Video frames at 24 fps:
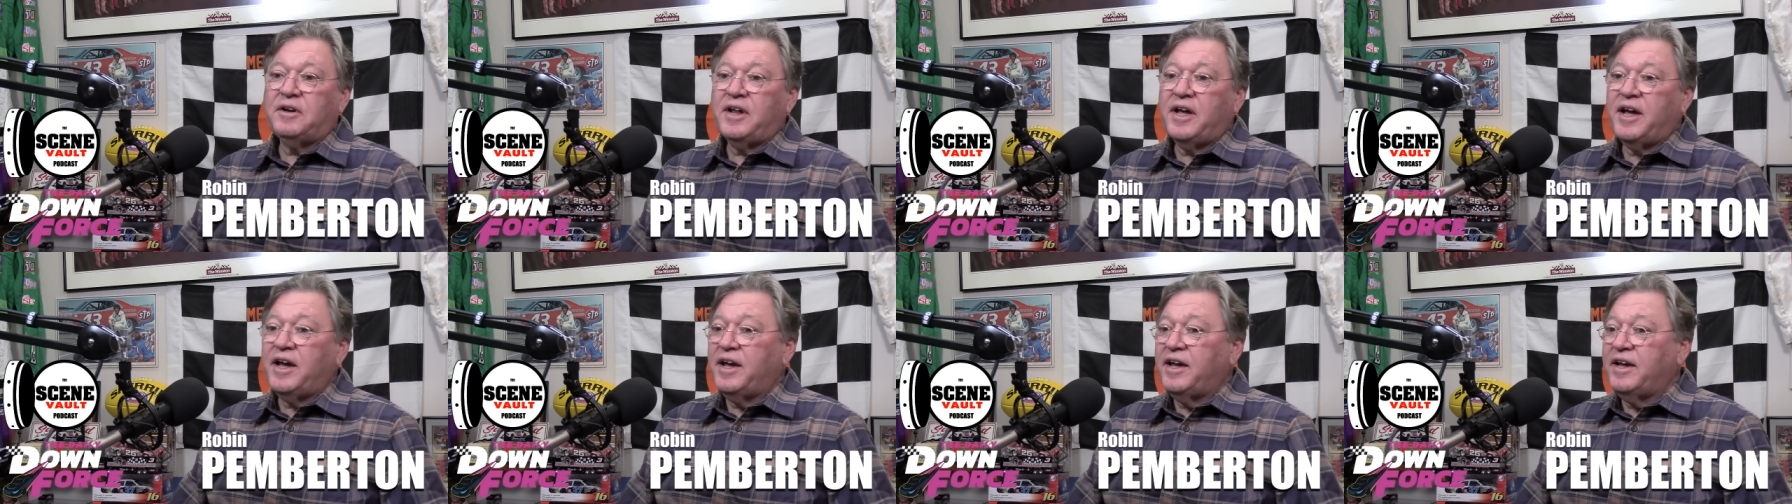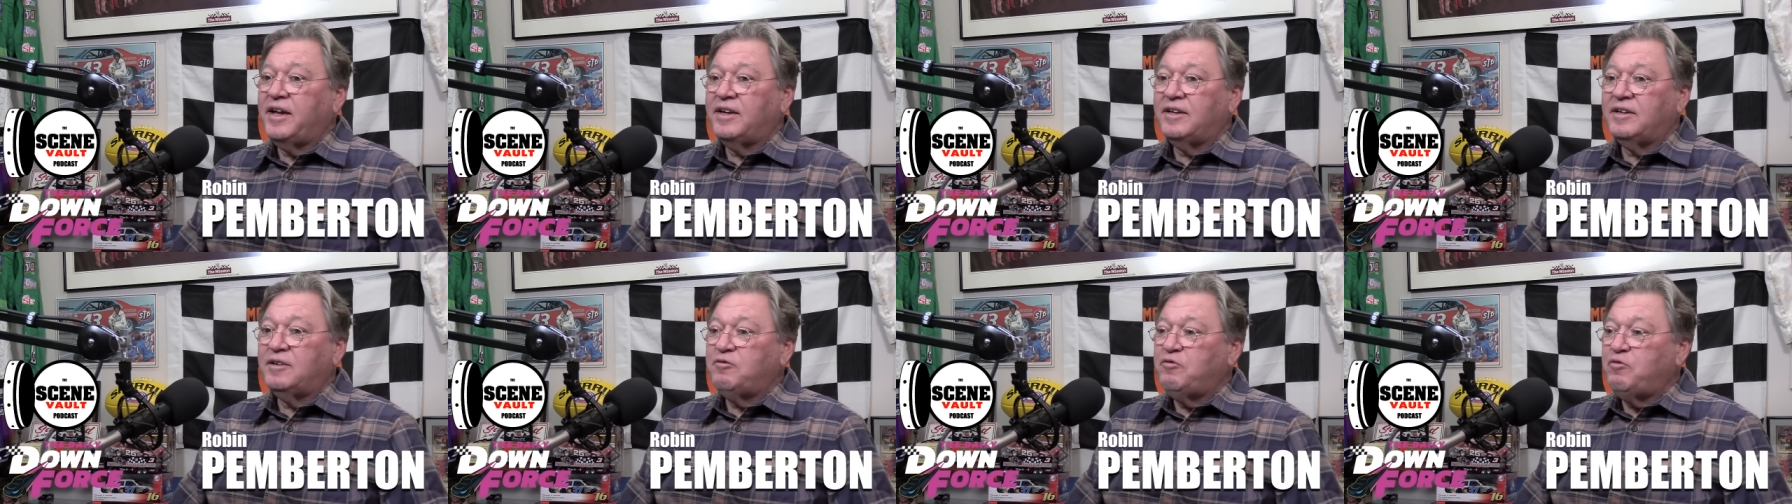
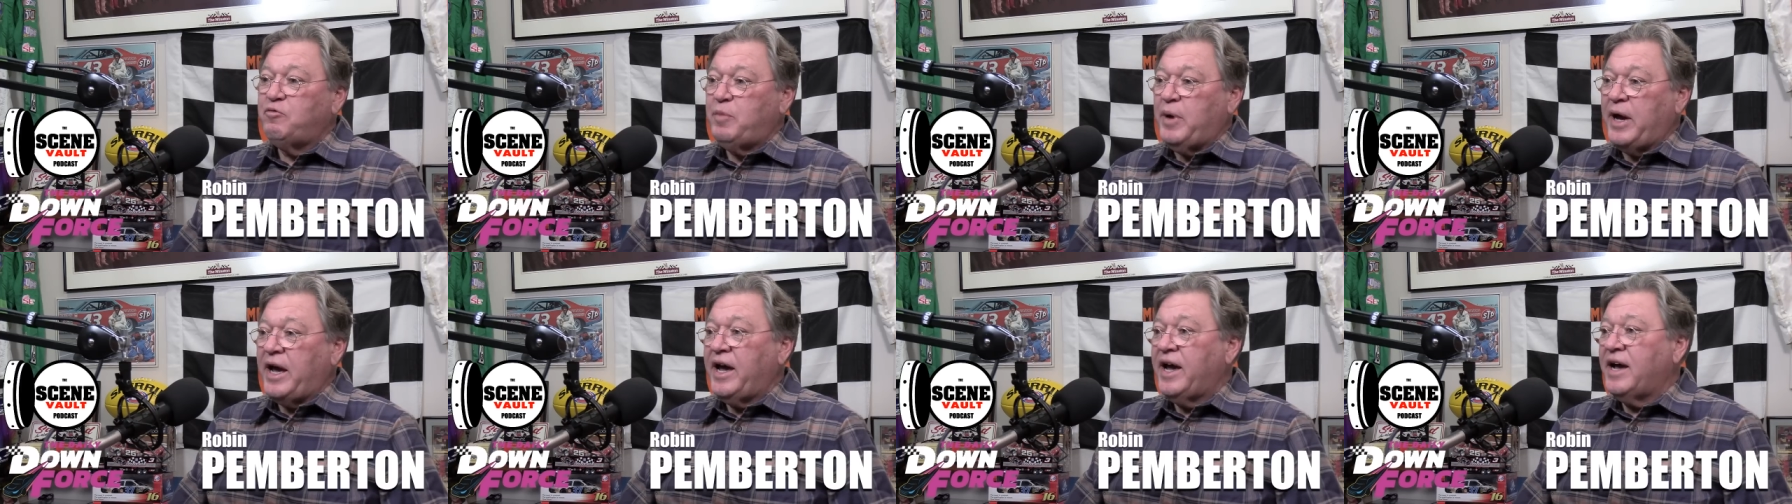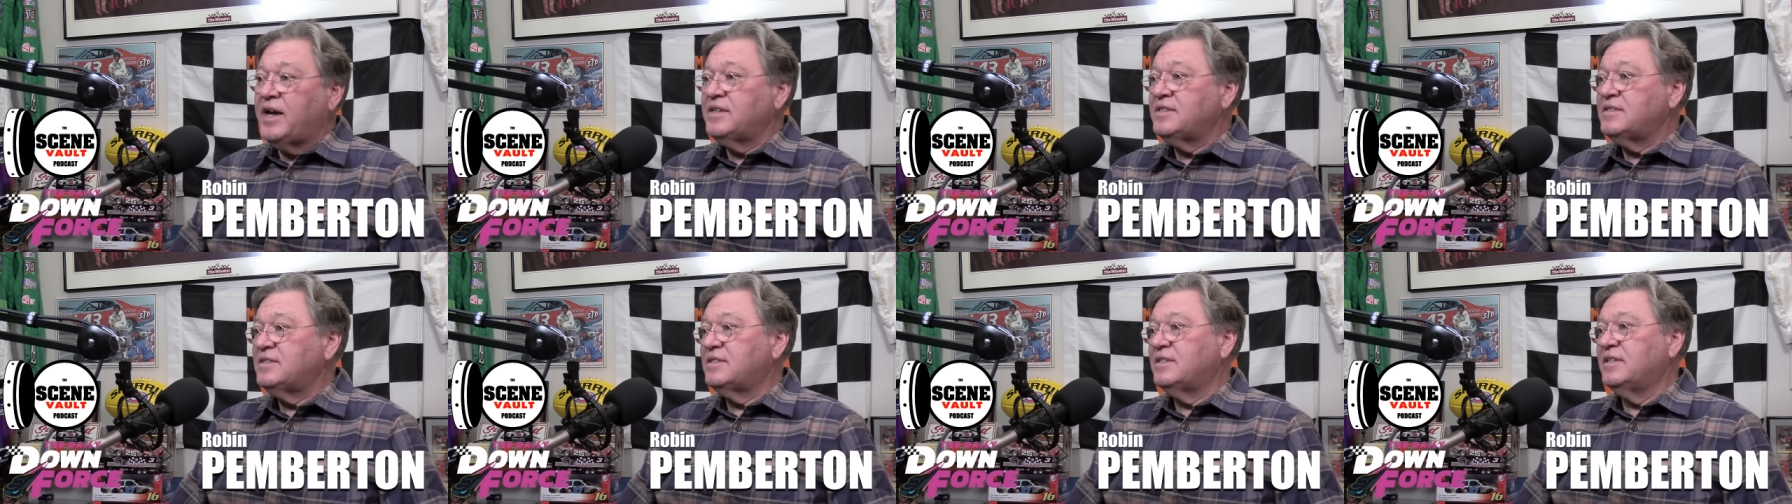today and have
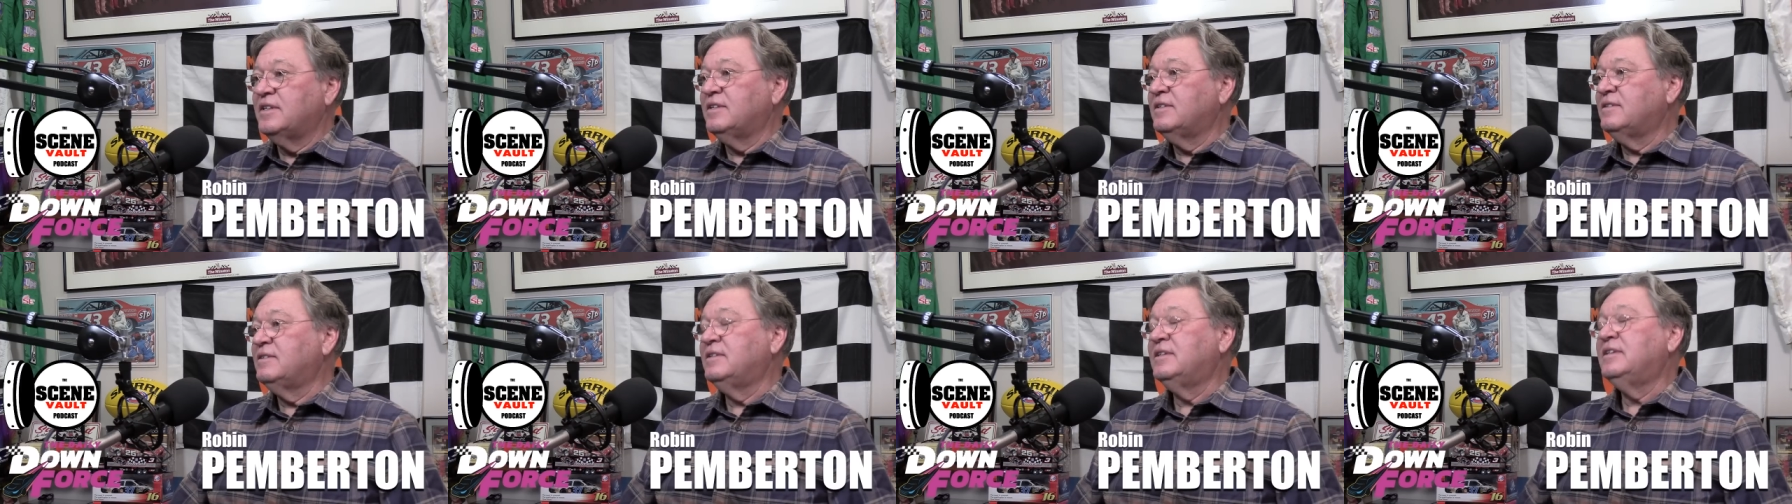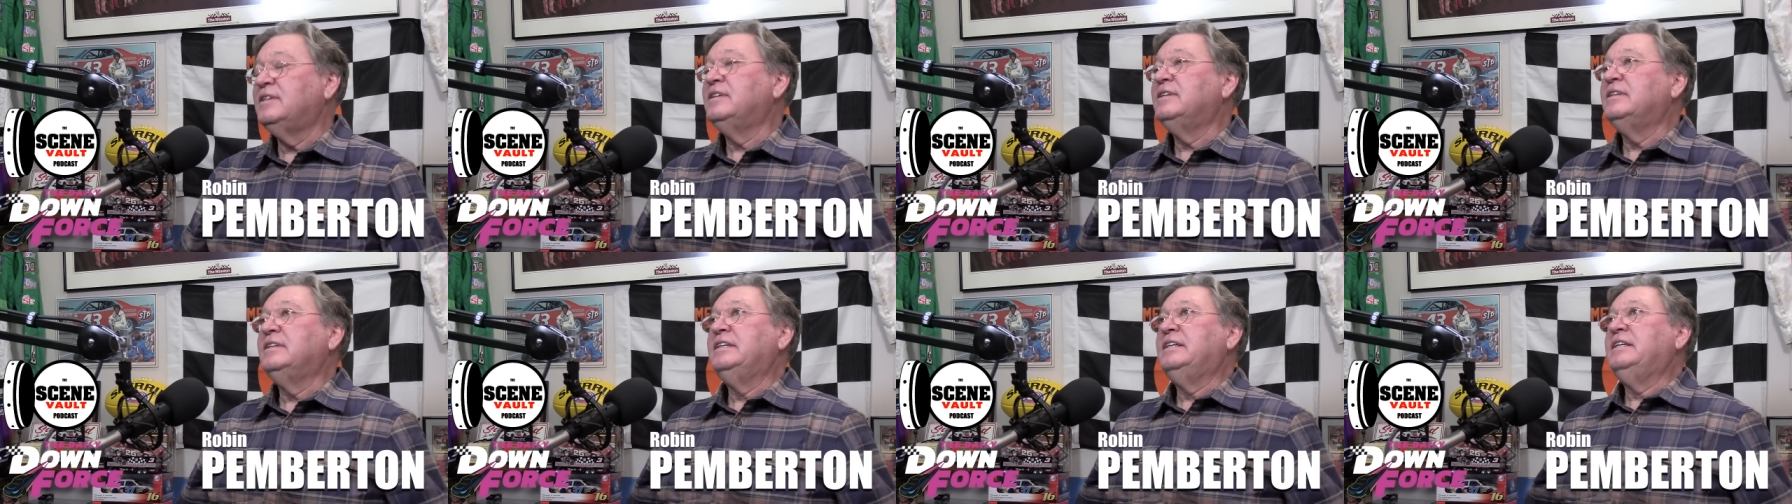passed.
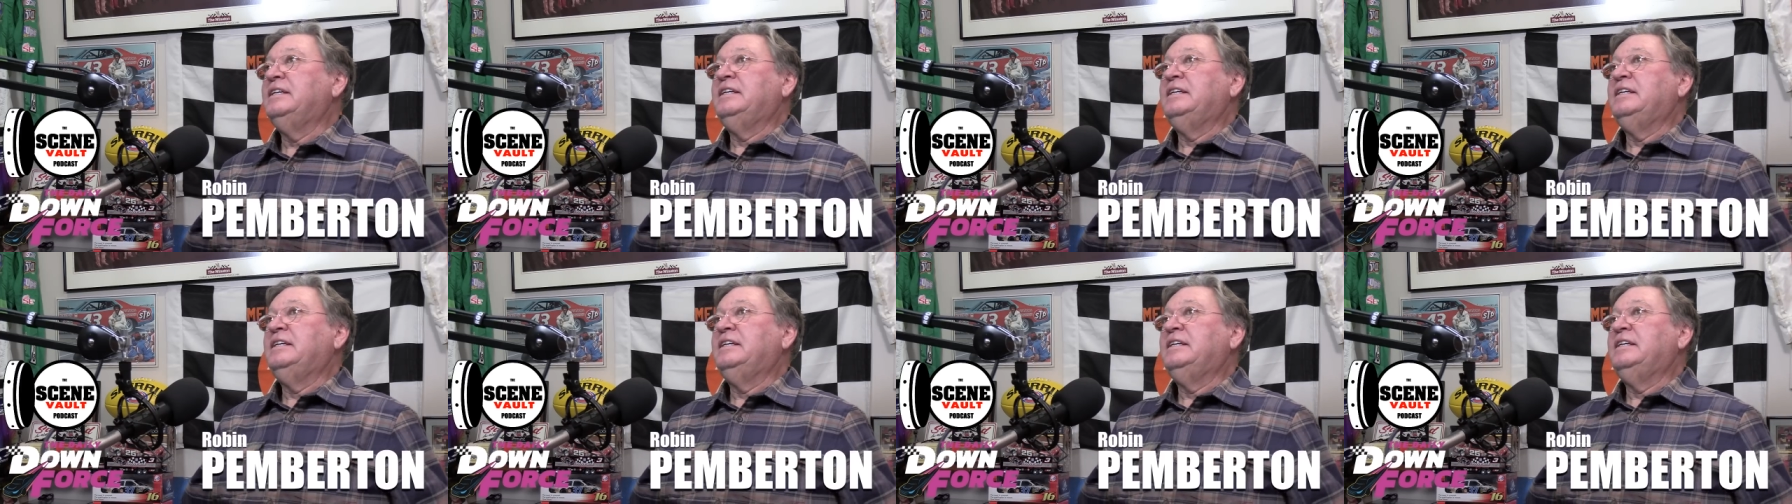And,